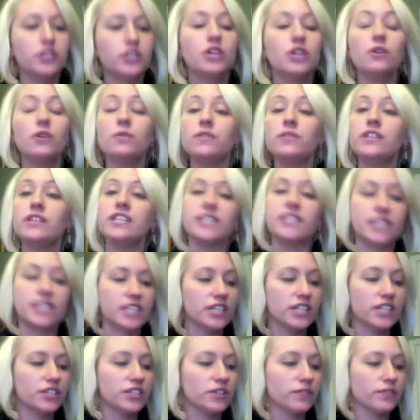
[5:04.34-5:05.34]
the
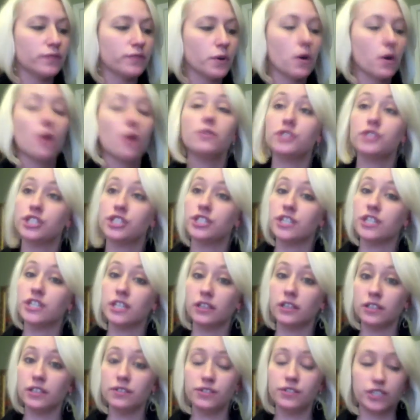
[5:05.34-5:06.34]
Center for Ocean
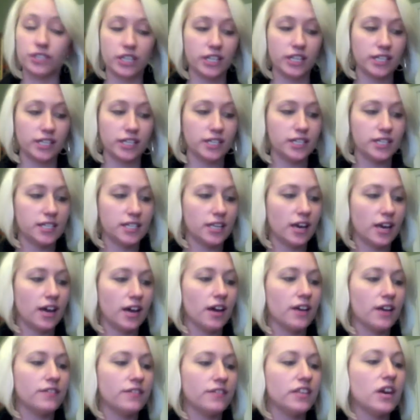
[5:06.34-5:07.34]
Solutions,
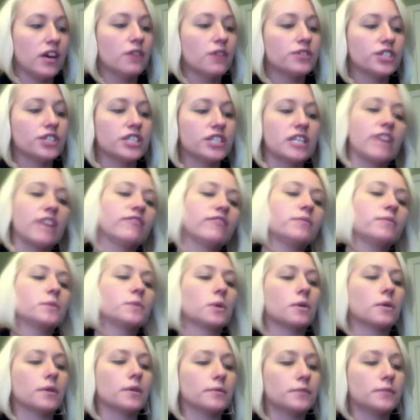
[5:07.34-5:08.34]
the oceans have
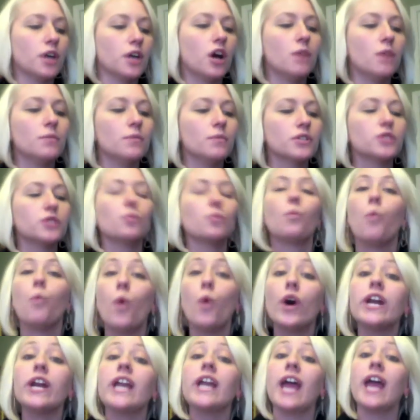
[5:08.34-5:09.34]
absorbed almost
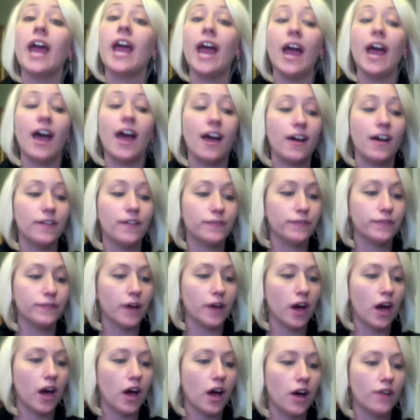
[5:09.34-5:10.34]
1/2
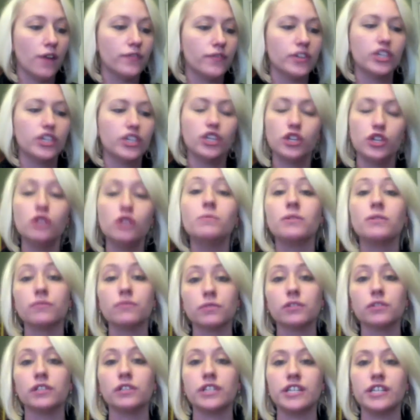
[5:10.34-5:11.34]
of
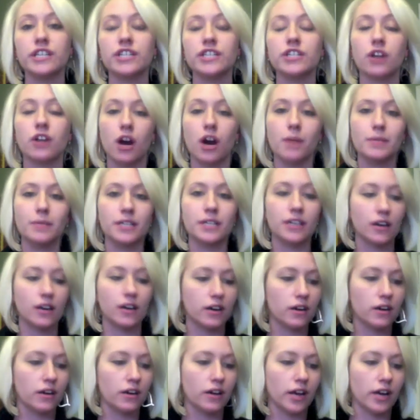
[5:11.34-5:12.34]
human-released
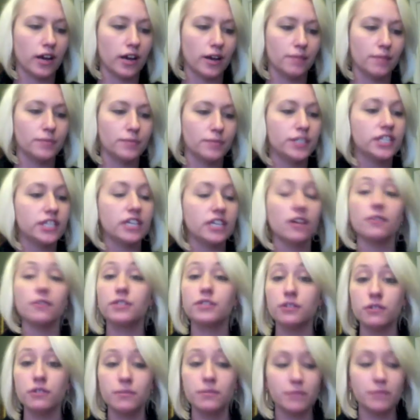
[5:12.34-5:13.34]

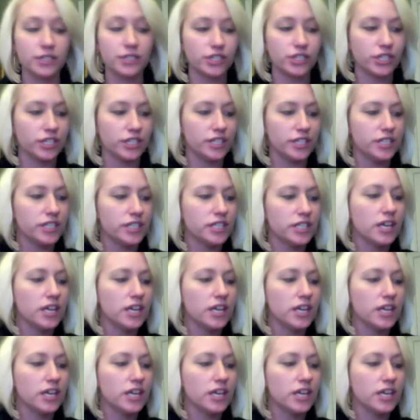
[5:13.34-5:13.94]
CO2 emissions